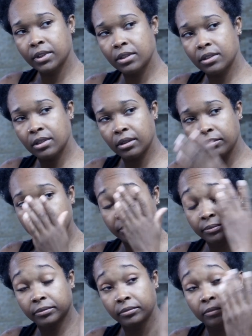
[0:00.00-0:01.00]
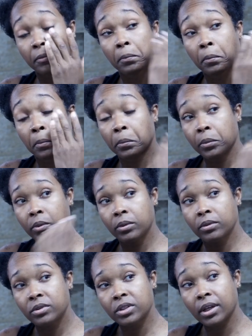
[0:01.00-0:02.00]
That's it.
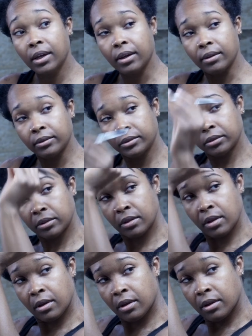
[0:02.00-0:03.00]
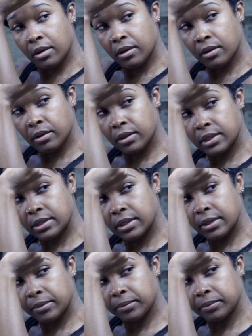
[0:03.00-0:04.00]
Ooh, chow. That's
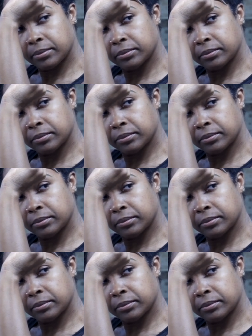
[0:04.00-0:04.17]
it.